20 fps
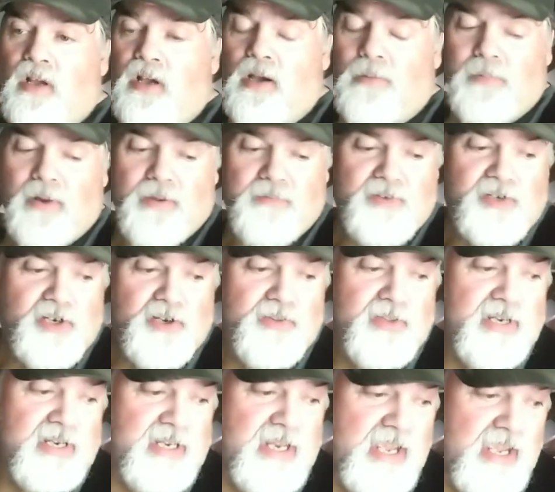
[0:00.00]
I'm not even sure
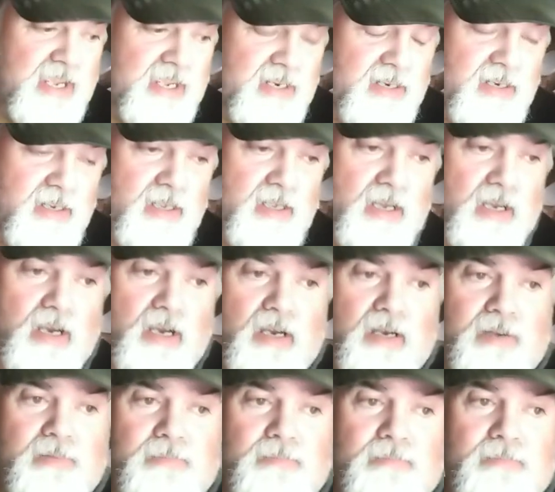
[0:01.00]
the date,
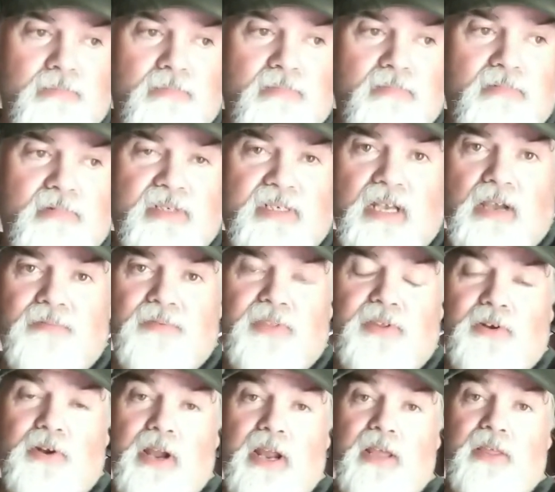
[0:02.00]
7th
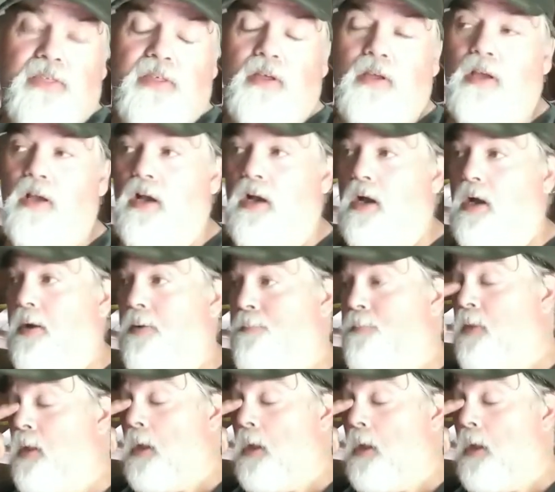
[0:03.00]
or 8th.